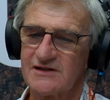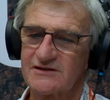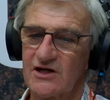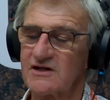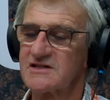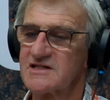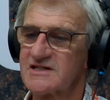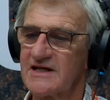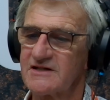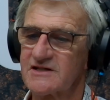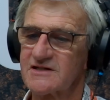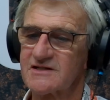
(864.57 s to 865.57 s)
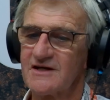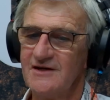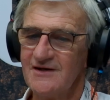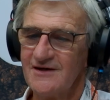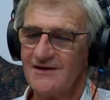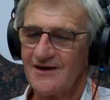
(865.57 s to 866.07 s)
garden
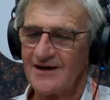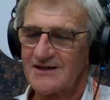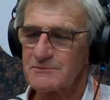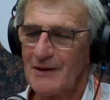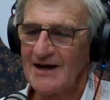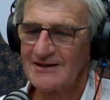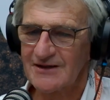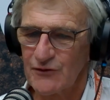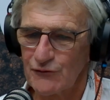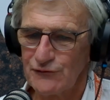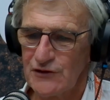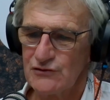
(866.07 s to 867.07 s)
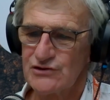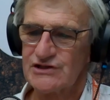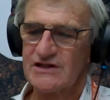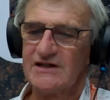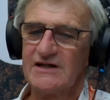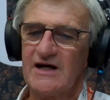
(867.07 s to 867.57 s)
centres expand in the
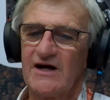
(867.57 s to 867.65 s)
future?